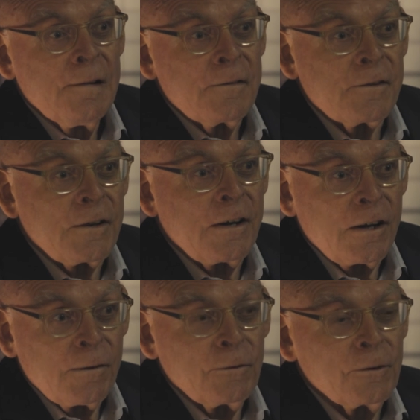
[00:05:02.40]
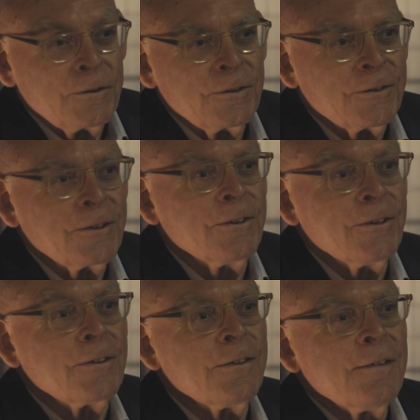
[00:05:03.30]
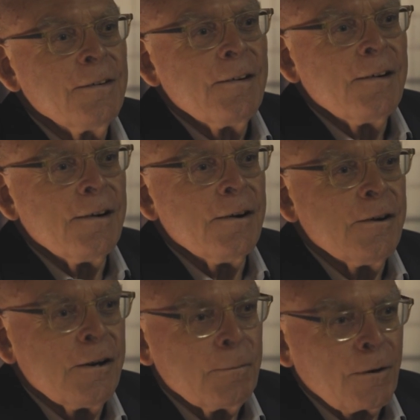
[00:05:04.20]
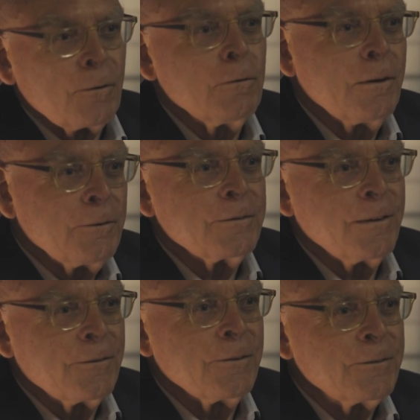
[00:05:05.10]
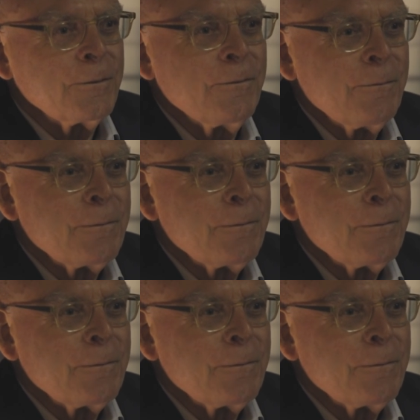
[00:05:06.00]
that our voice is heard among all those others